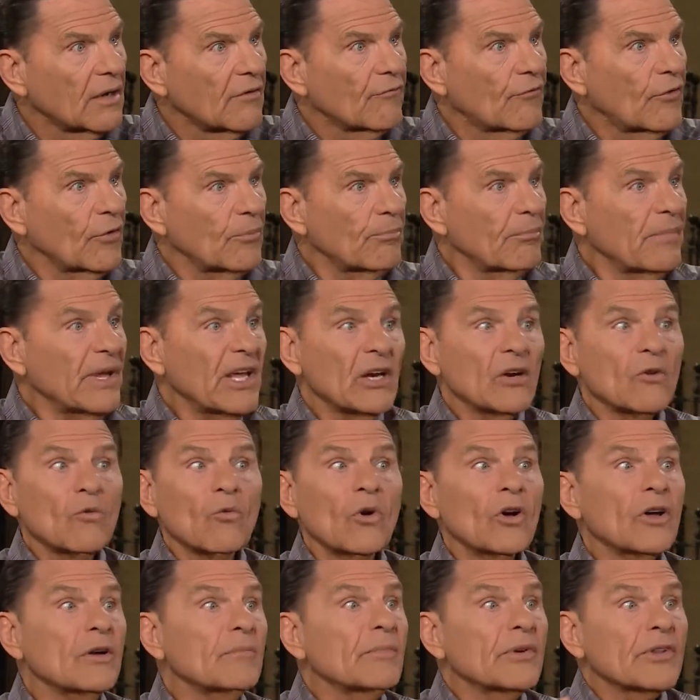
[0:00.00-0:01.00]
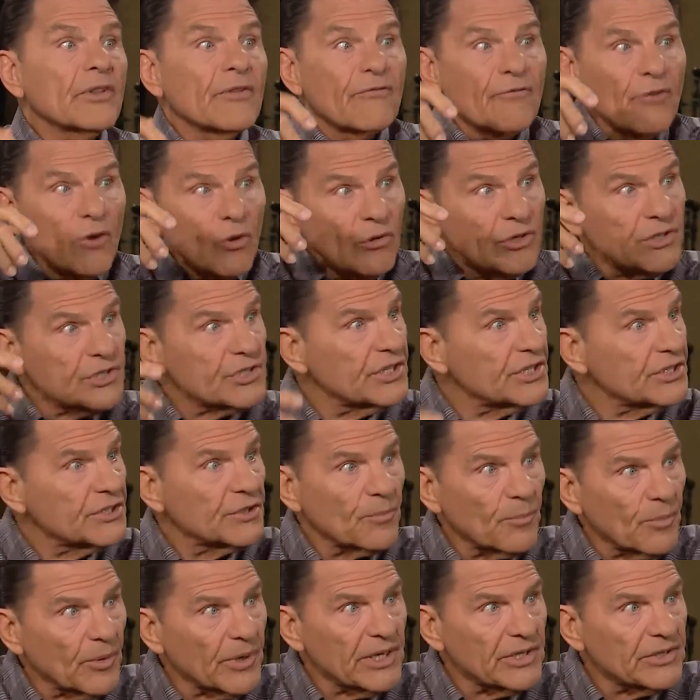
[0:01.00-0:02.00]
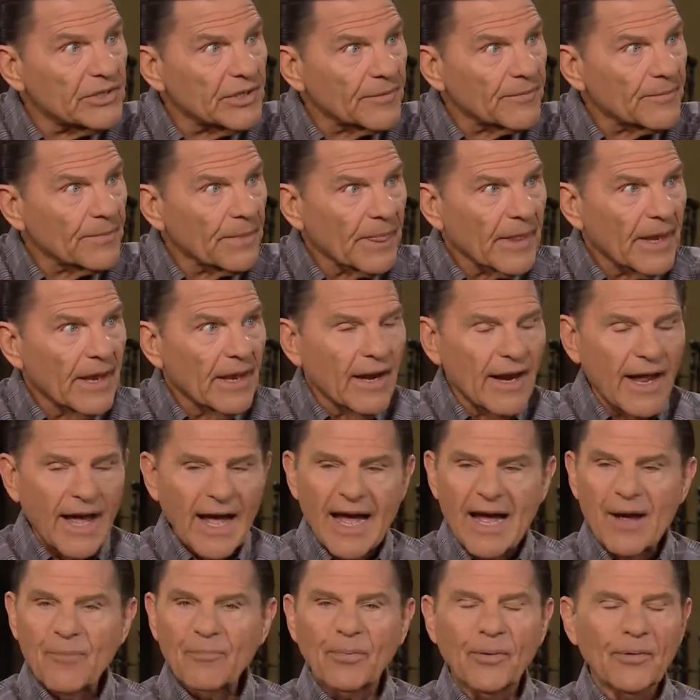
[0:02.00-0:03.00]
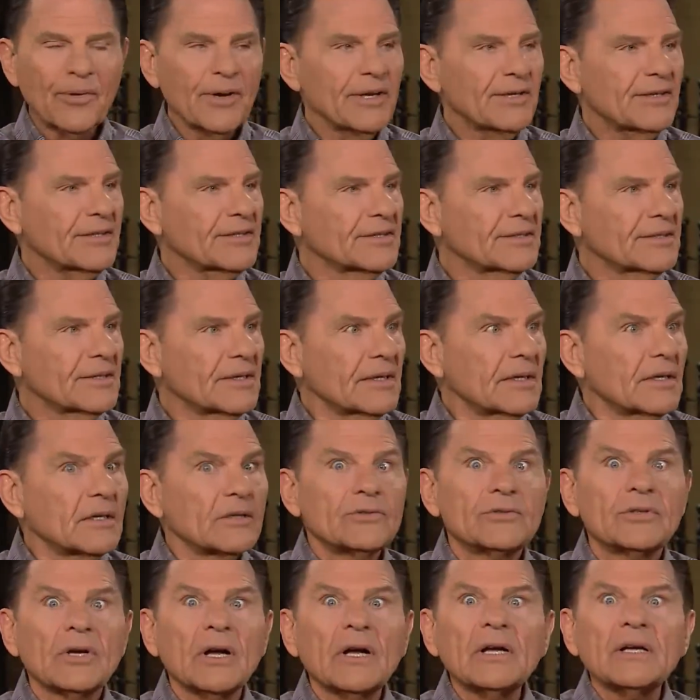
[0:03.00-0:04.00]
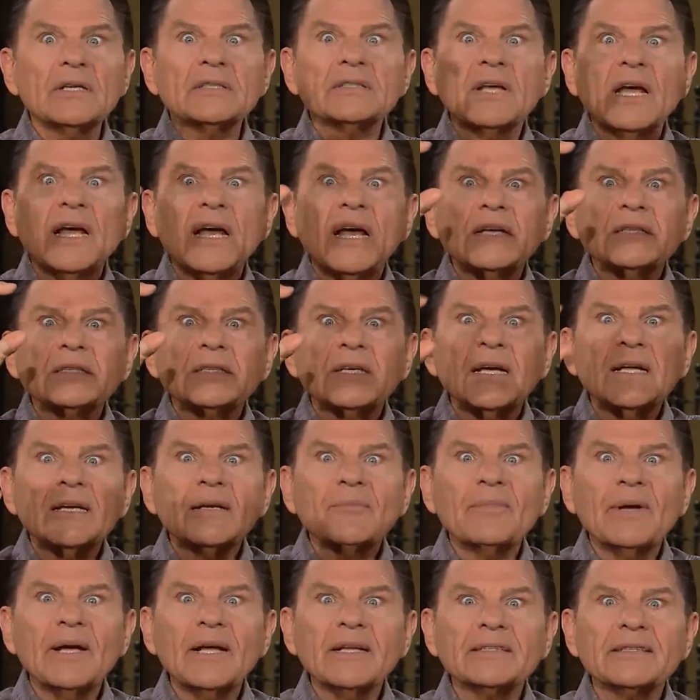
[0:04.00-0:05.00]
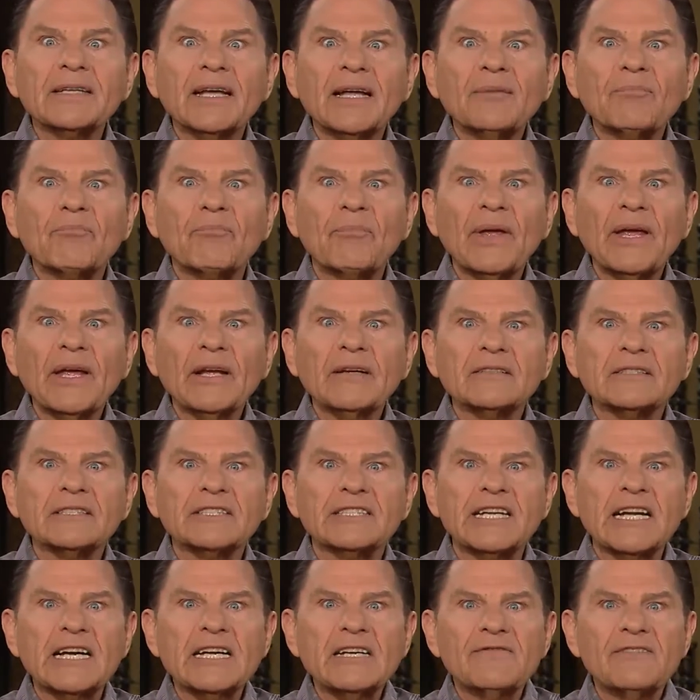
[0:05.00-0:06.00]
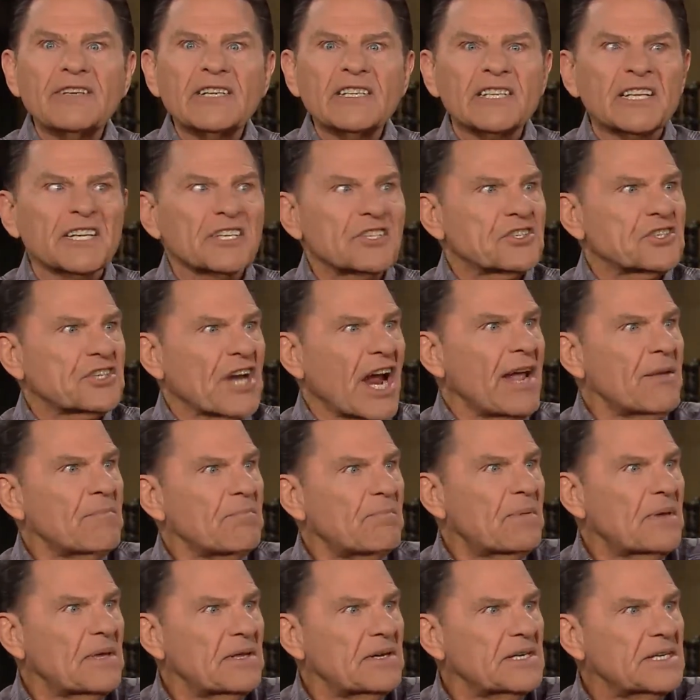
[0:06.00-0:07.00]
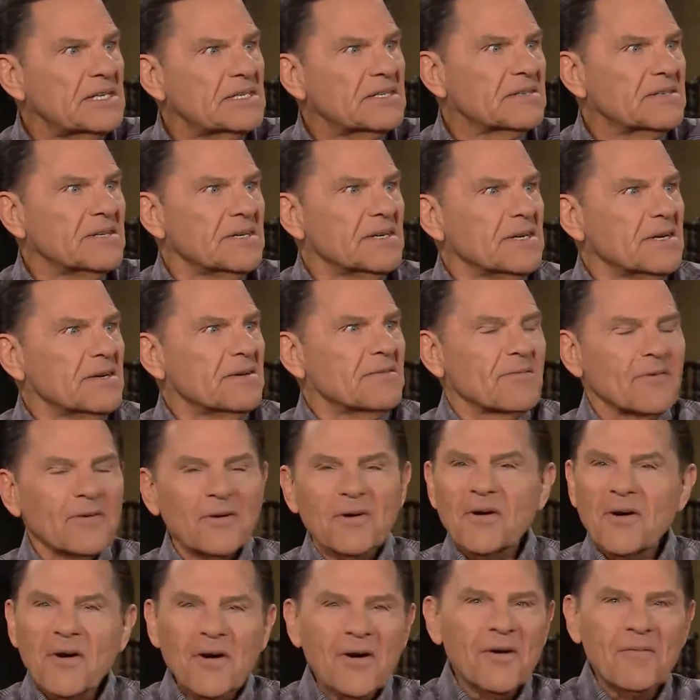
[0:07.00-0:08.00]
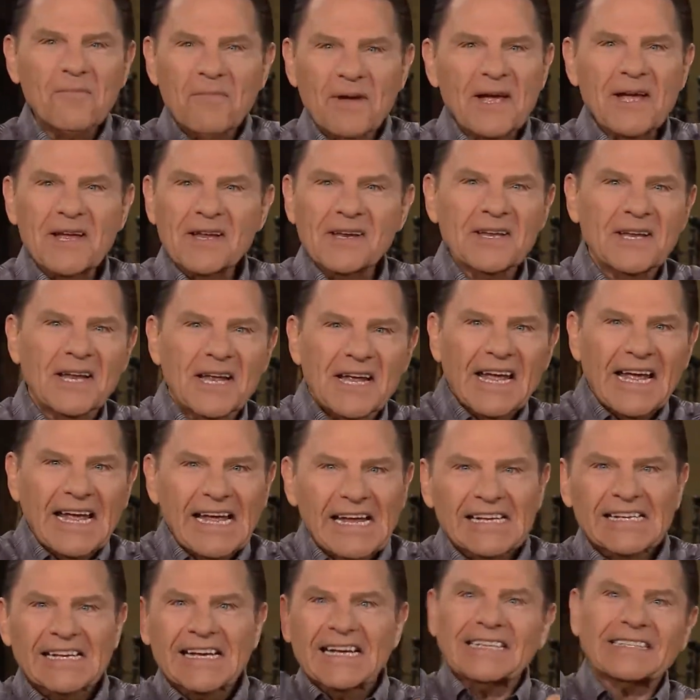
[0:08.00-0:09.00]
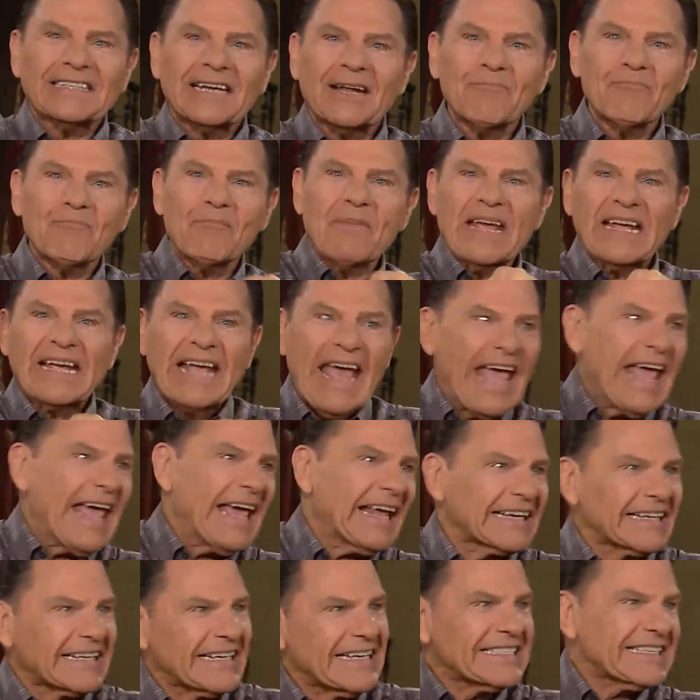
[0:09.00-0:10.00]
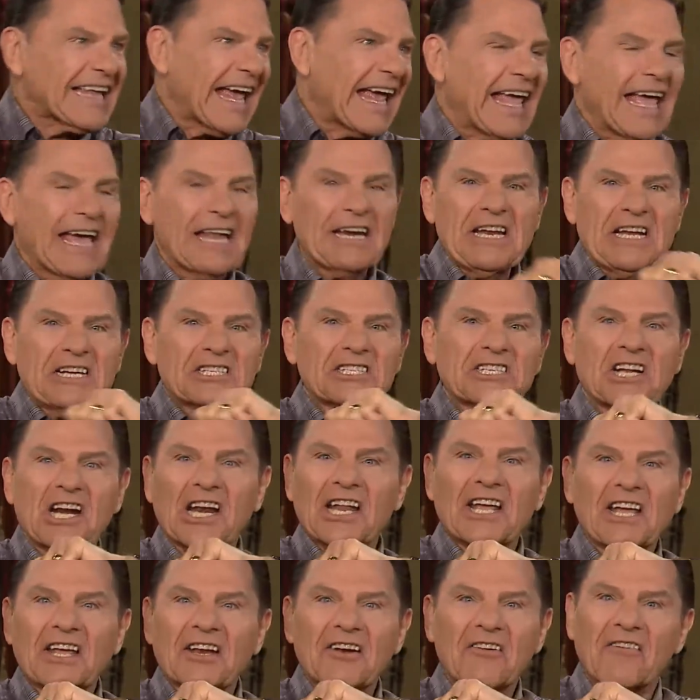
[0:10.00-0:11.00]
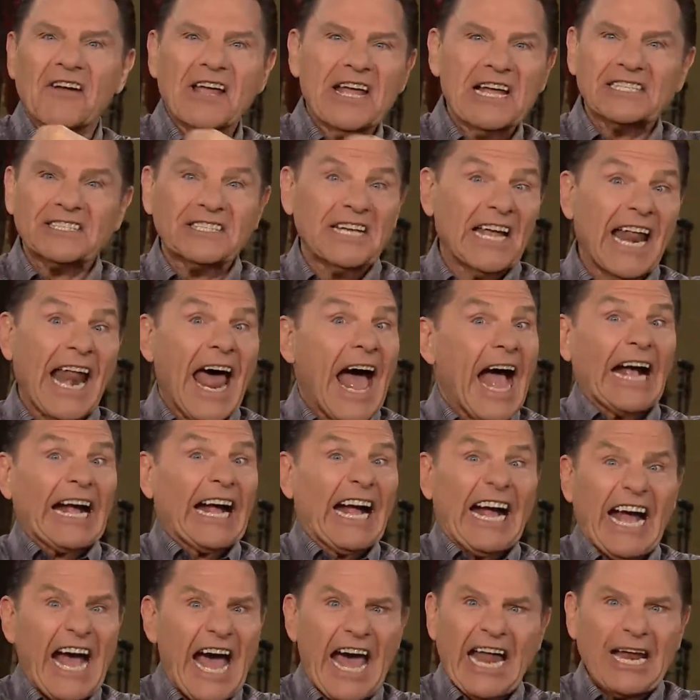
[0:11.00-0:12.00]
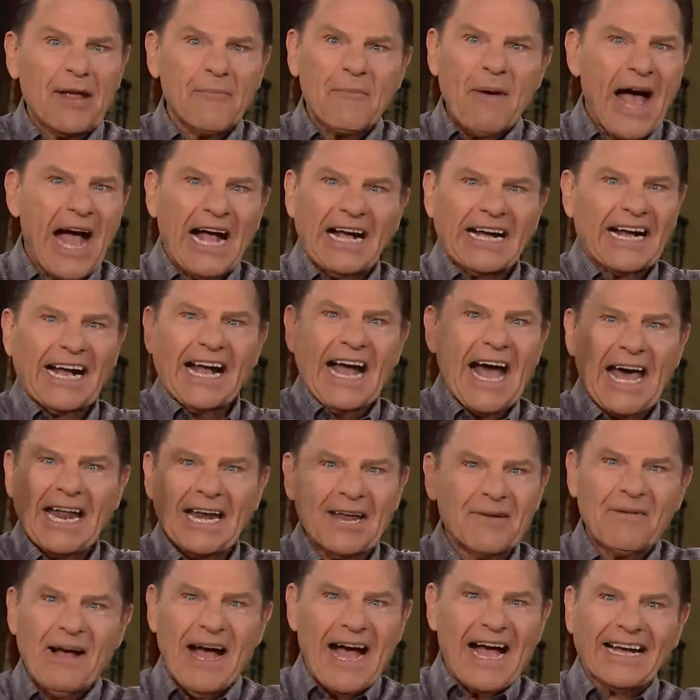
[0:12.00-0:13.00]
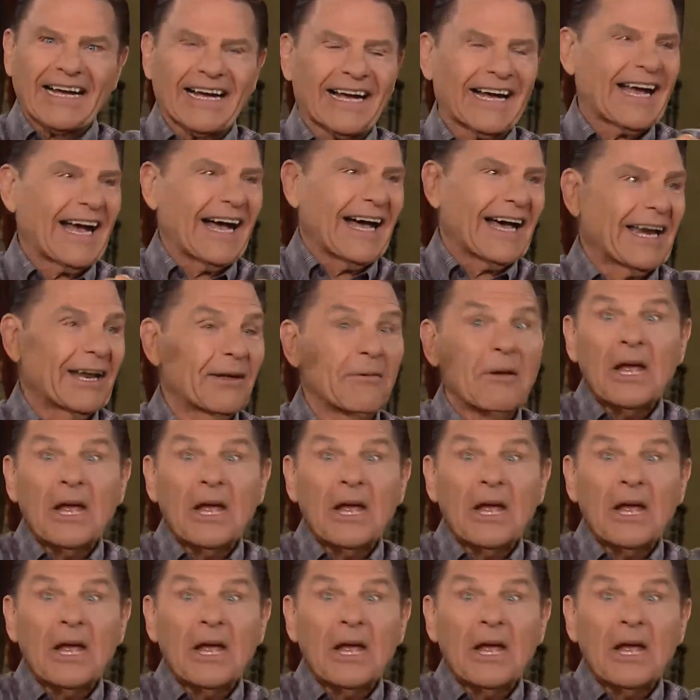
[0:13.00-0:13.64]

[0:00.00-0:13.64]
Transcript: Mm-hmm. Men are won by the foolishness of preaching. I preach and John's eyes got about that big of David the champion, and oh man, he got that big head in his hand, he's slinging around saying, I got him, I got him, I got him.